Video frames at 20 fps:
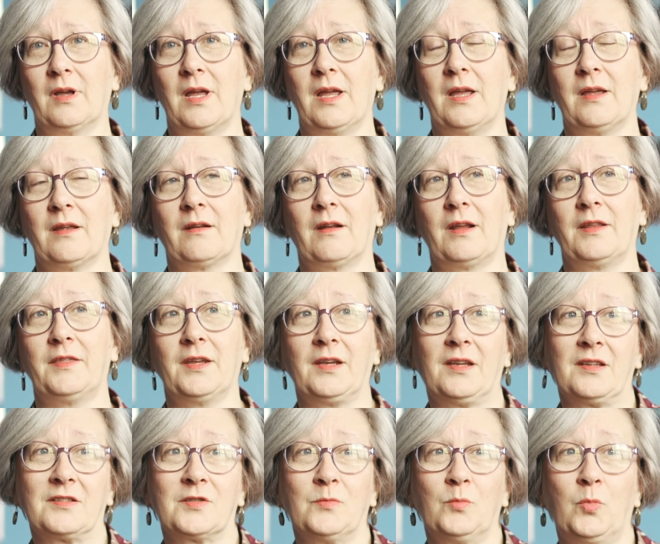and I
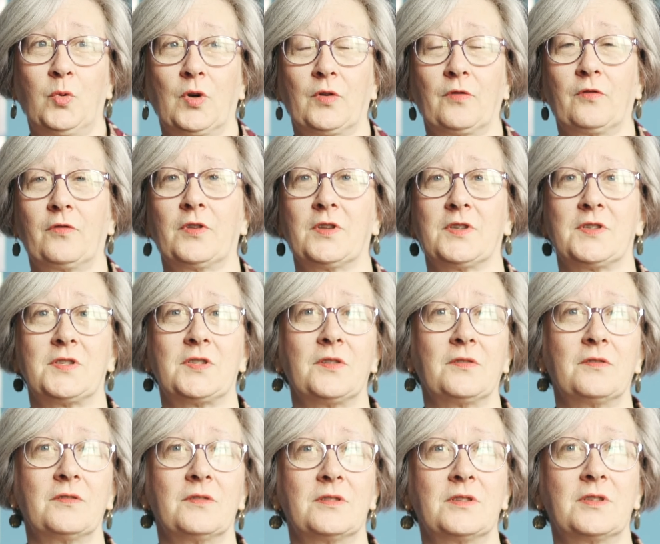think it's important for the
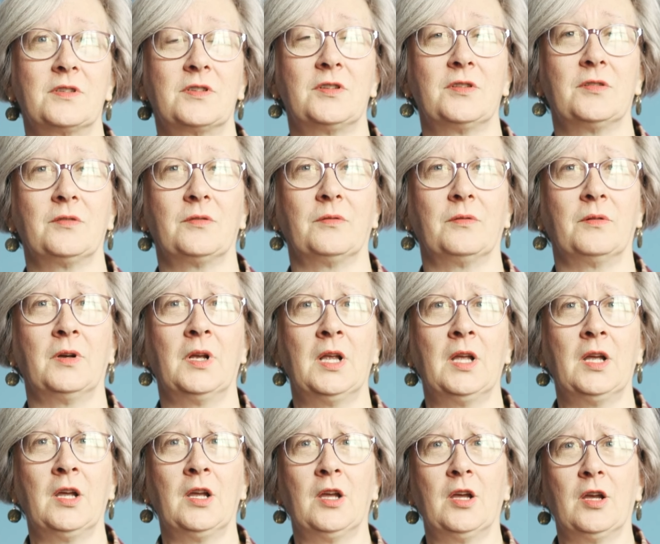students to
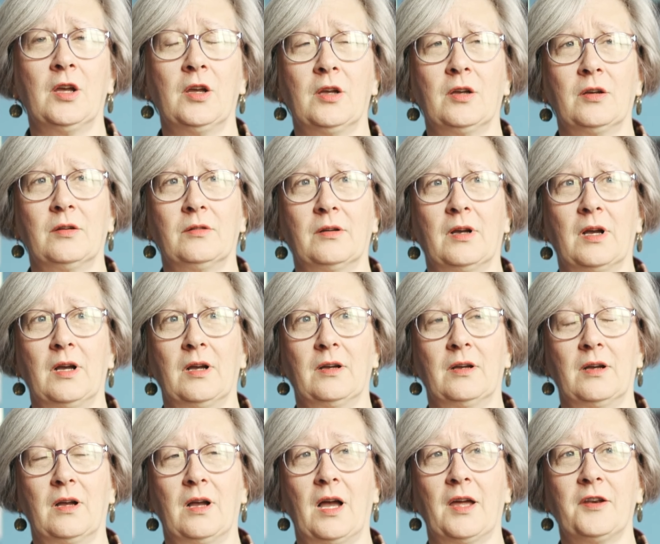
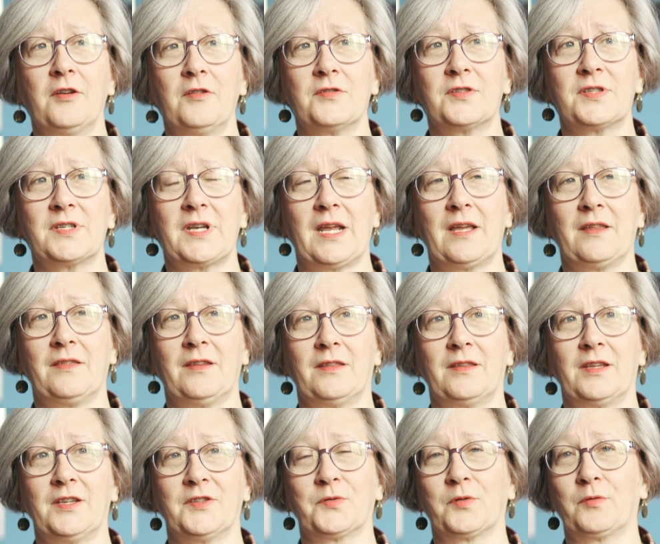understand
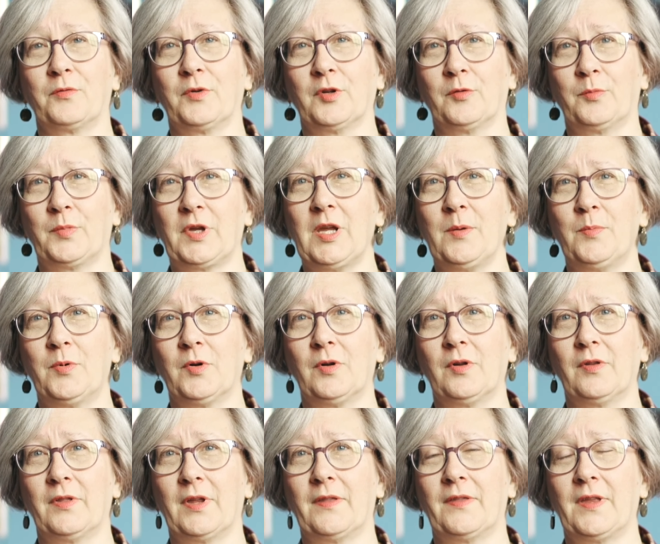that these were real
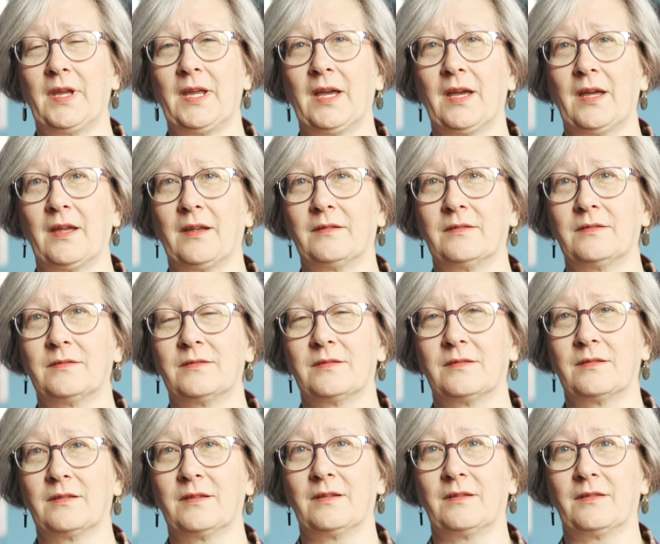people, that they had,
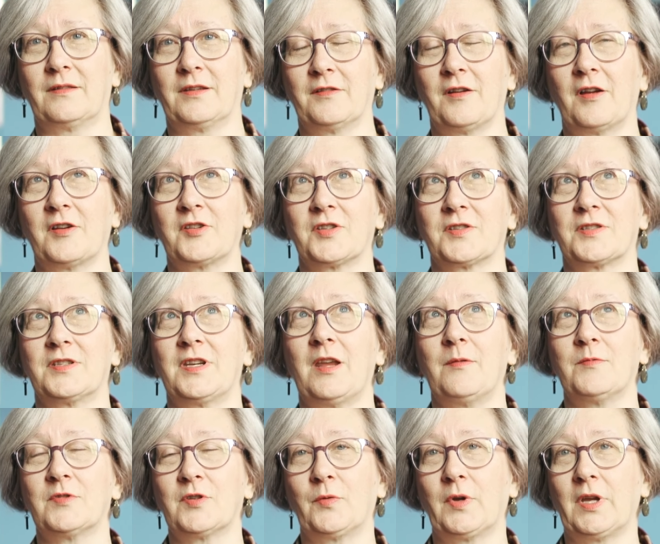they're not just
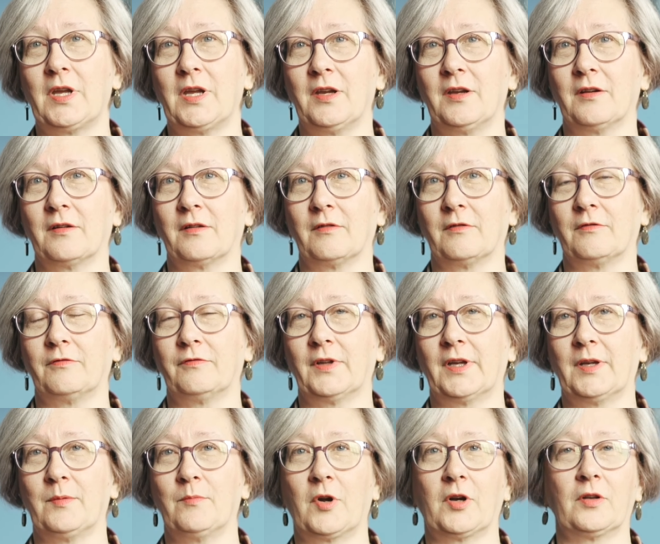names that we hear of
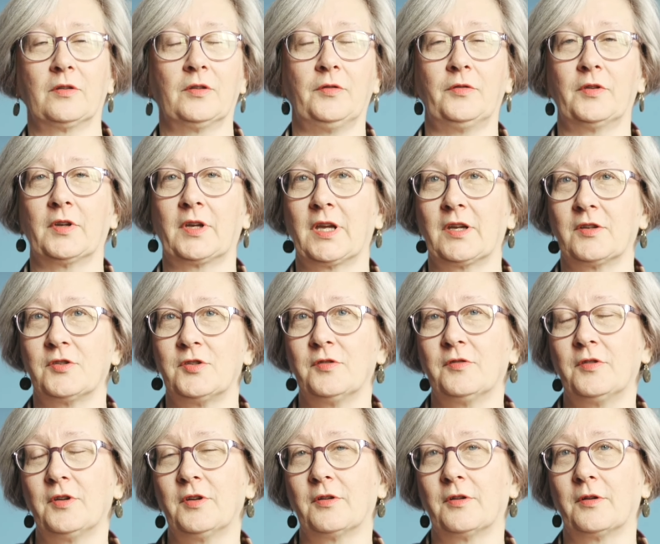like Martin Luther King
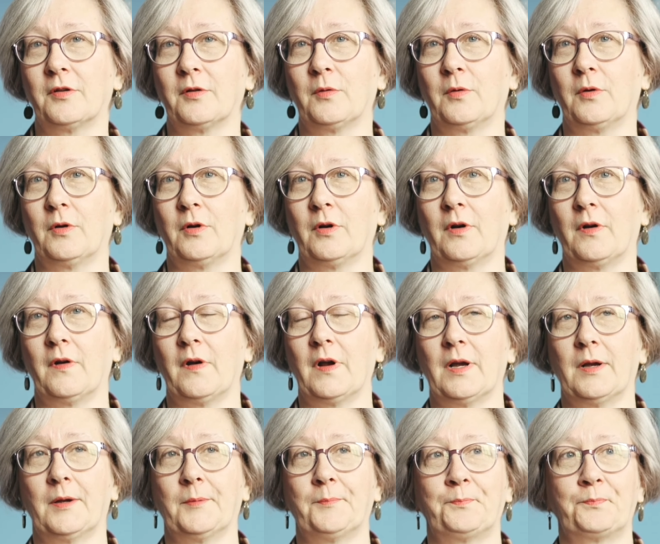Jr. or
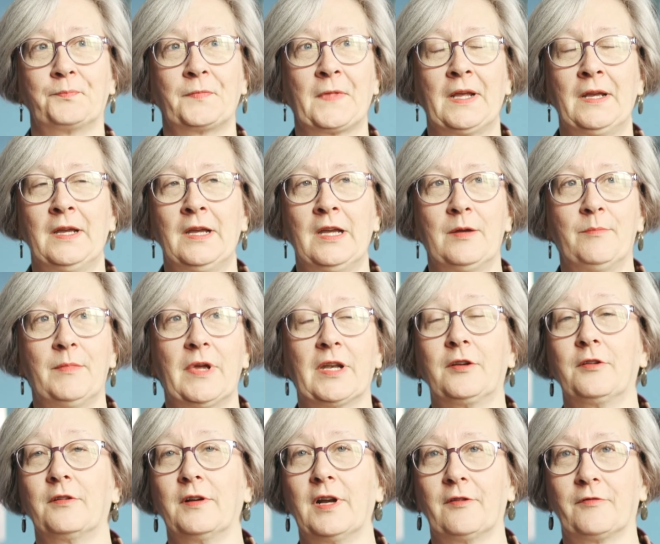um,
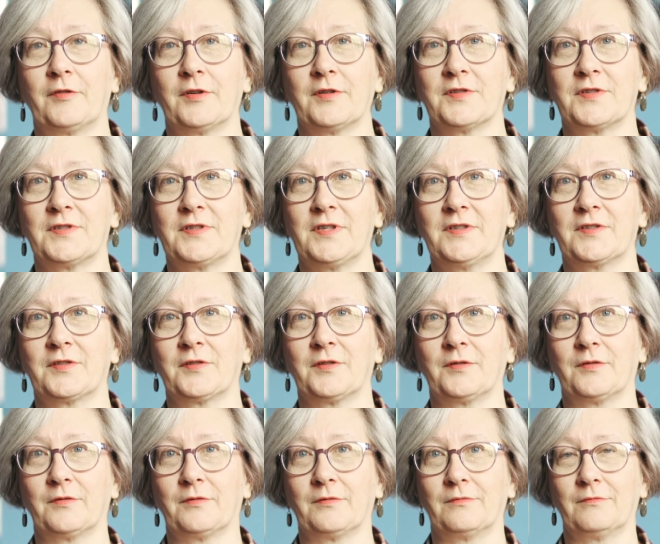Medgar Evers. These
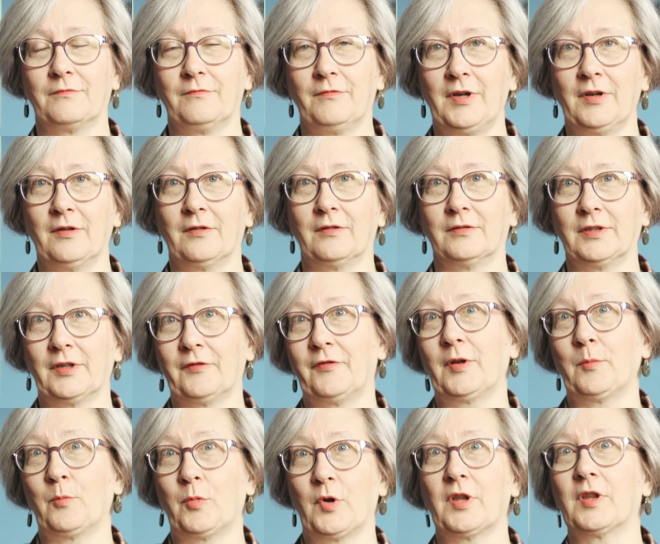are real,
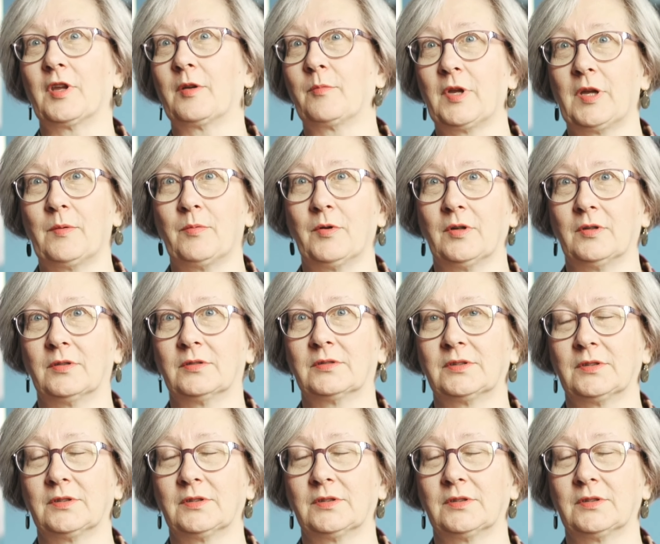living, breathing people.